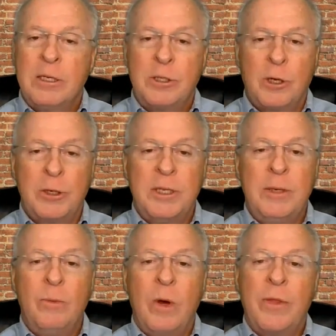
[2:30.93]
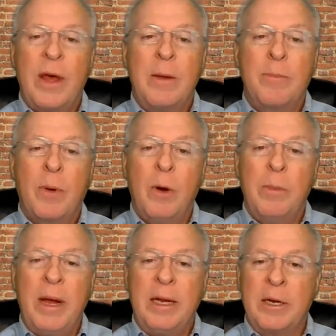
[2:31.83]
Consulting with a
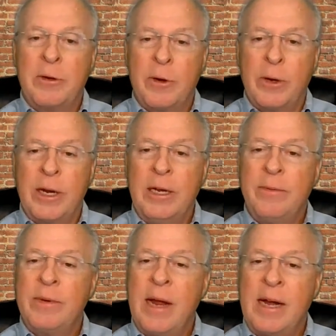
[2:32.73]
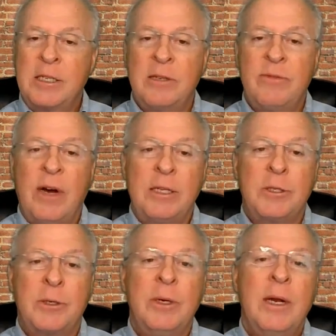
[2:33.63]
probate attorney, tax
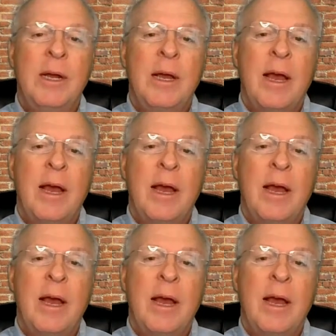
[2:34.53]
advisor,